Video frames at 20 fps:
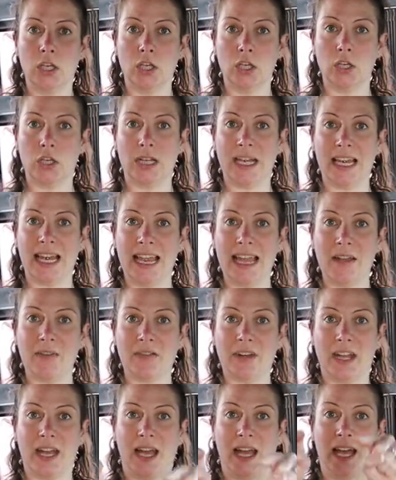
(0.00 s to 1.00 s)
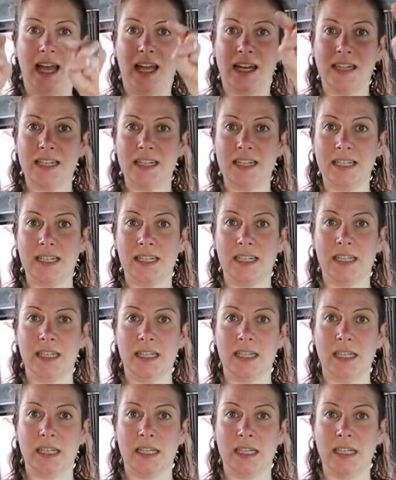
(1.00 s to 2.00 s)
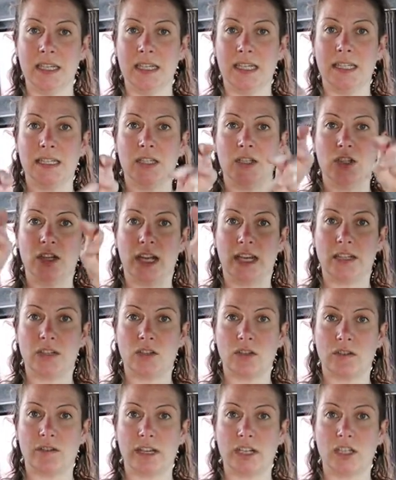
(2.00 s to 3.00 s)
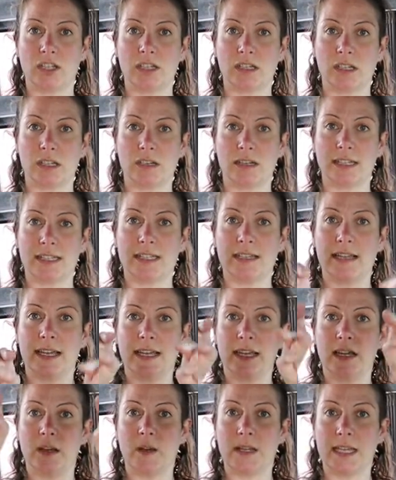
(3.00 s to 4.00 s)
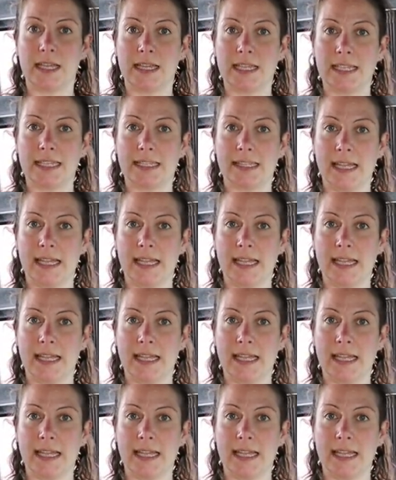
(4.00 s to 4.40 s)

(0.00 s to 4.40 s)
your left hand needs to change direction so that it's then going in the